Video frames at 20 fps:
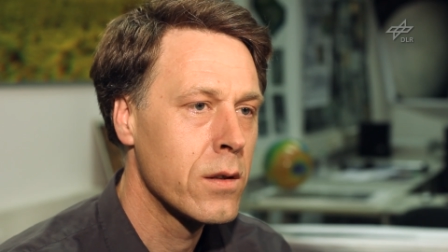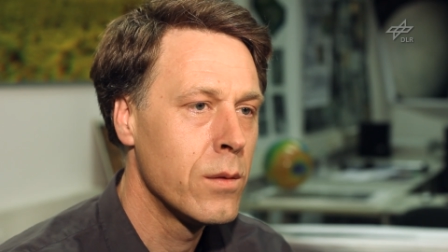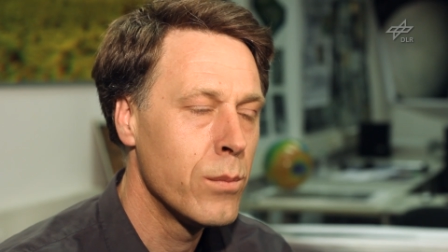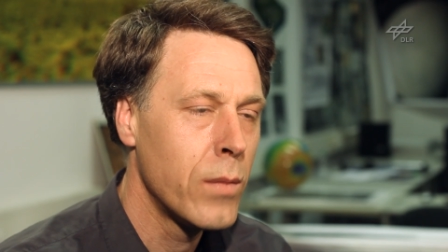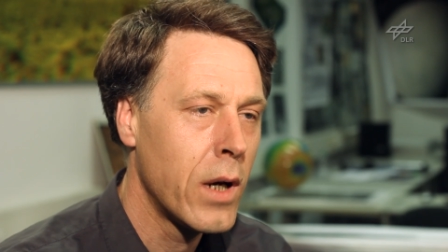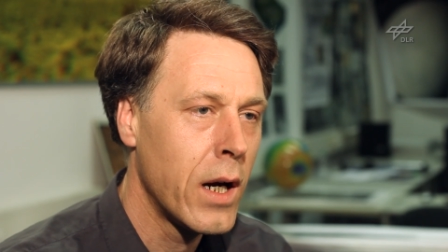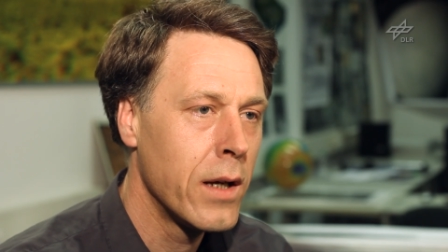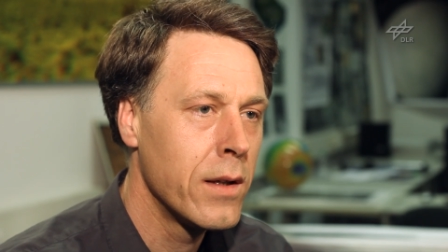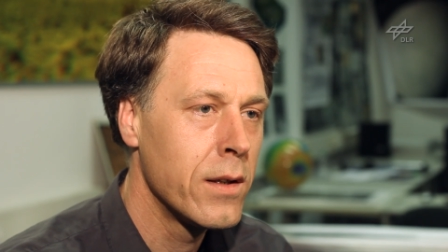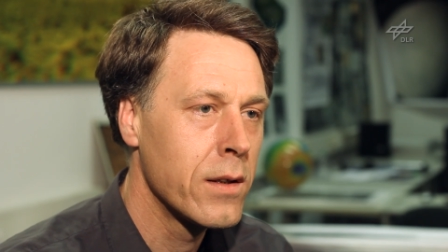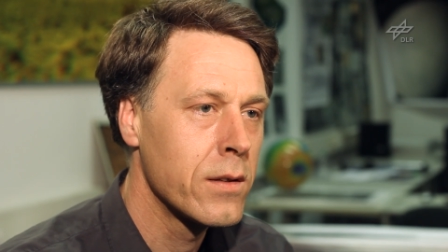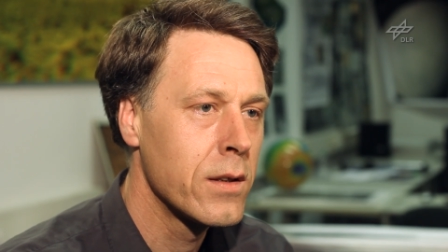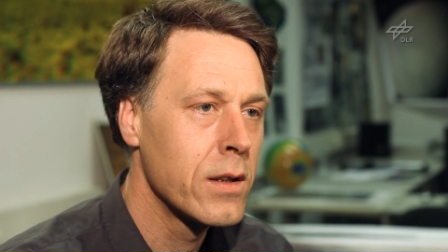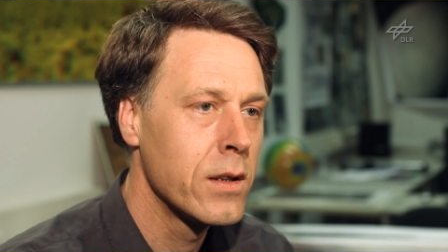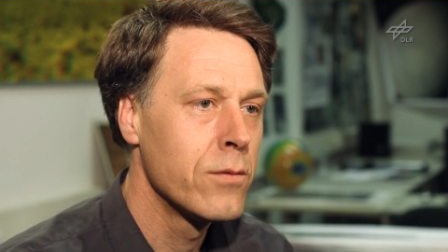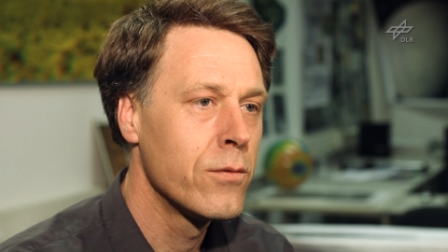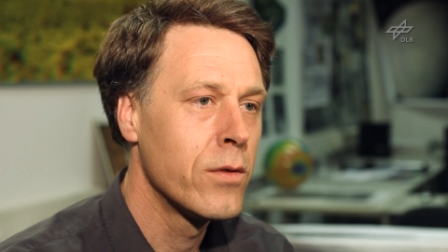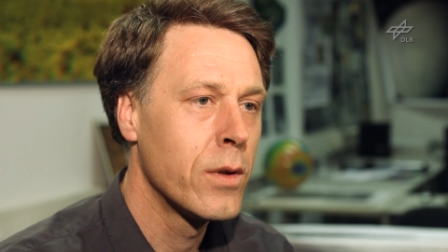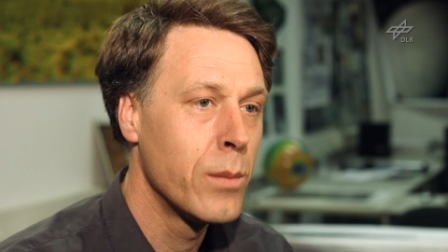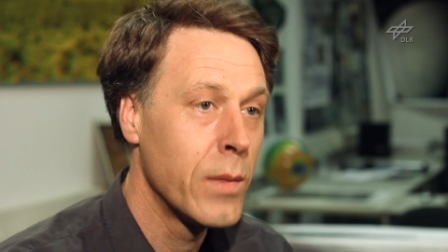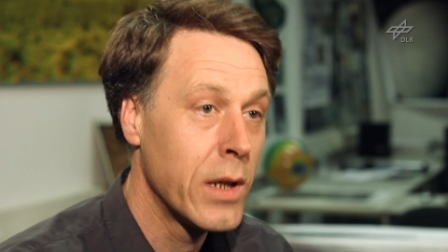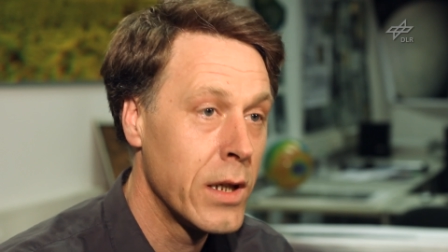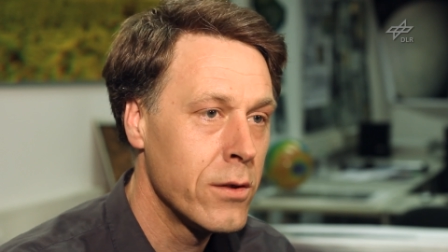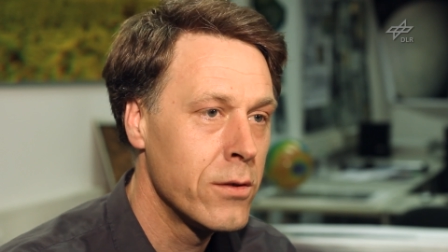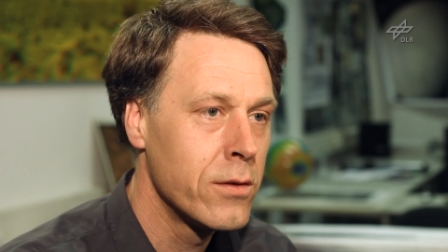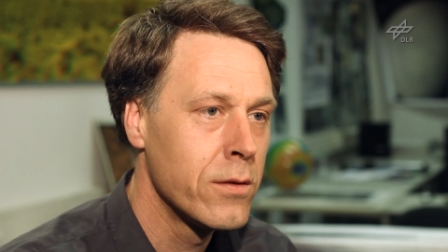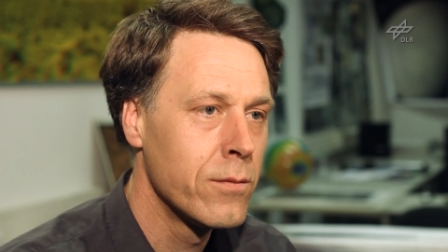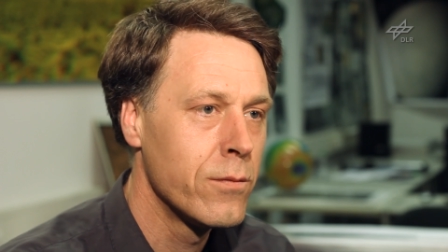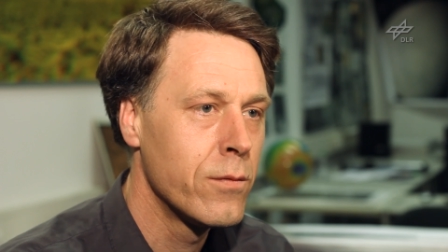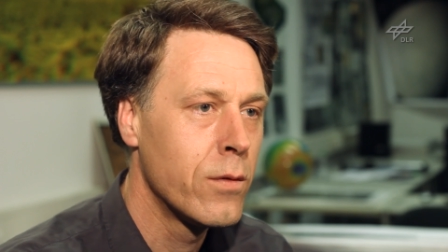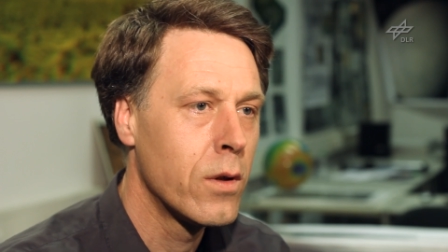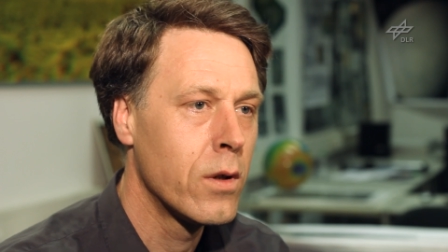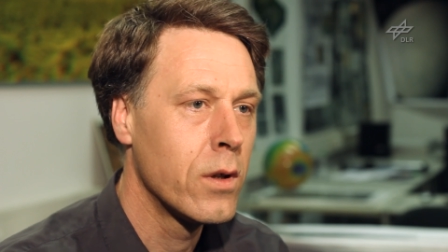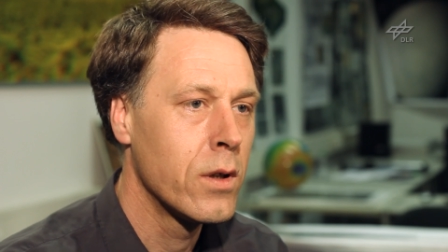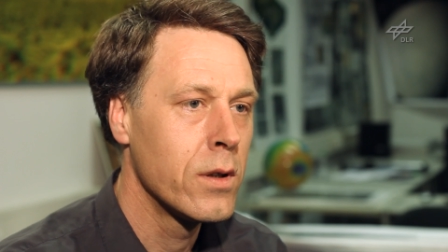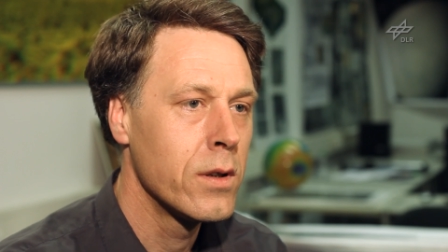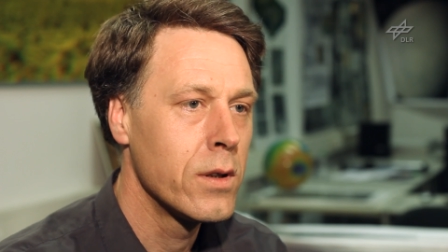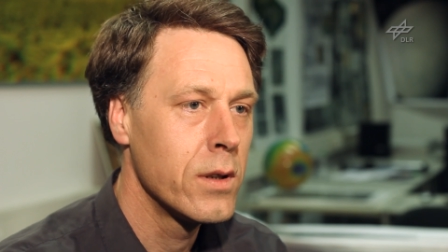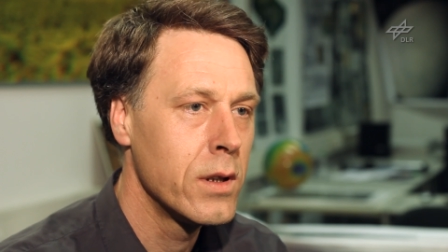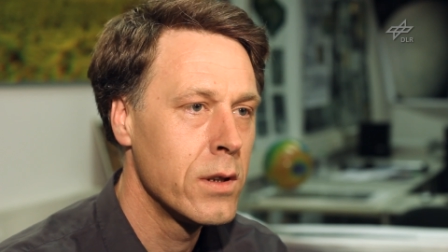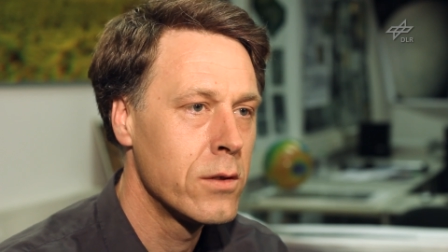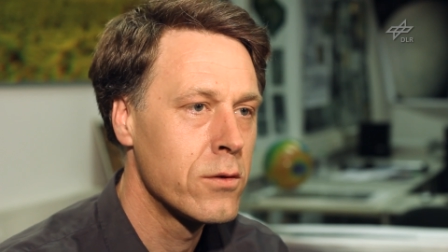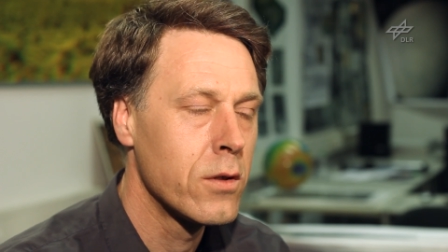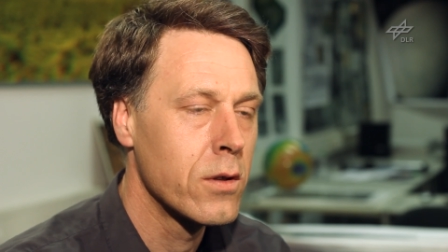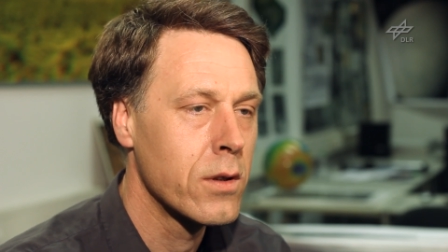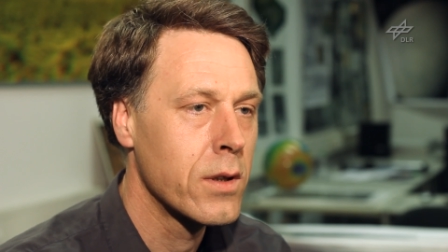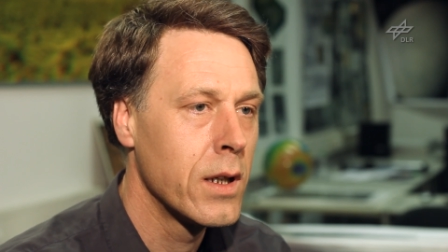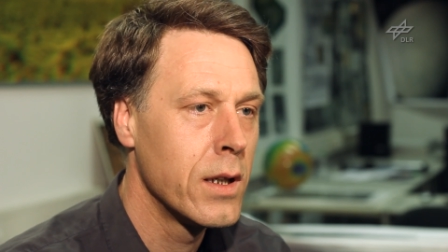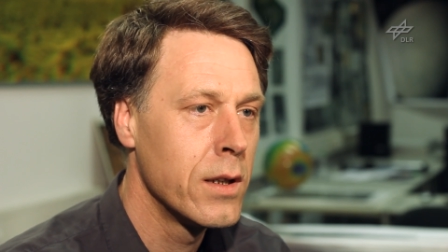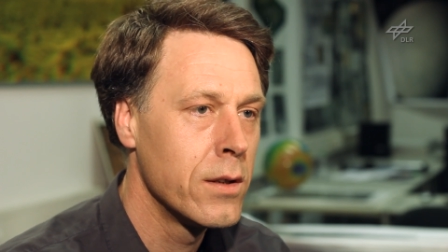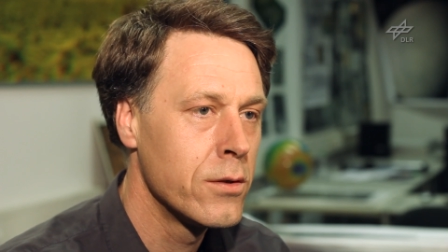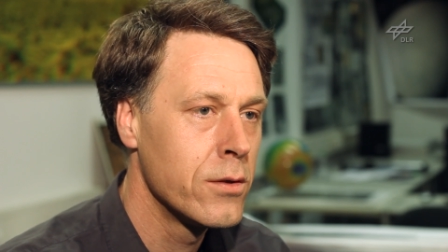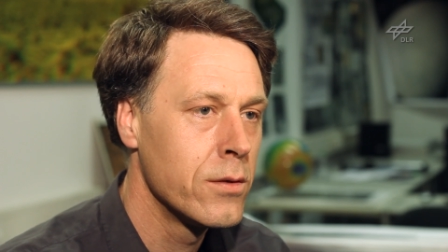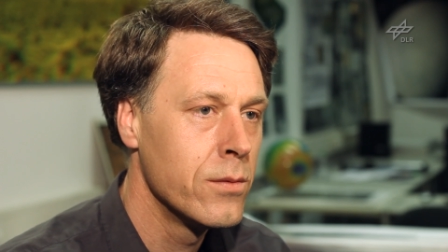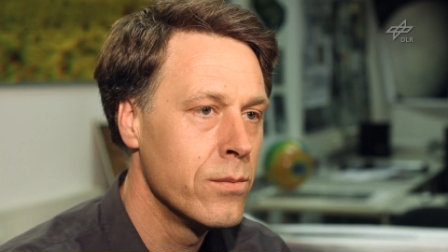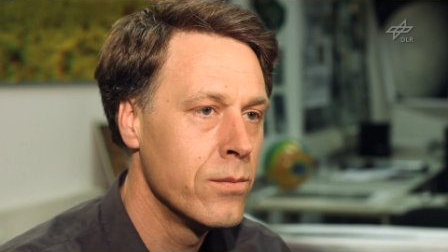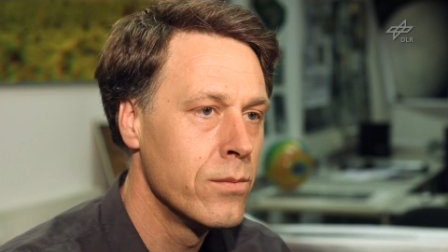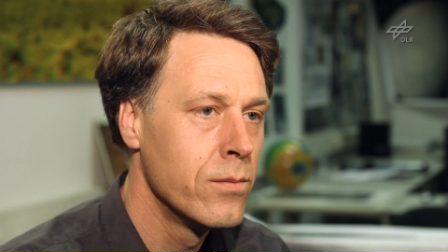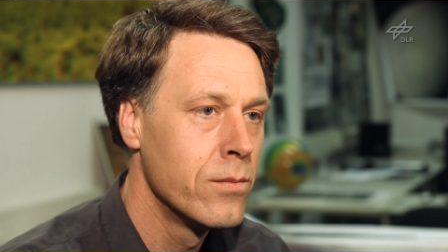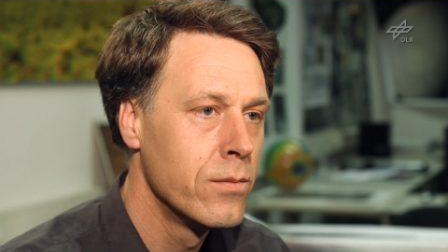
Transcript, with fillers: combining the information for each location.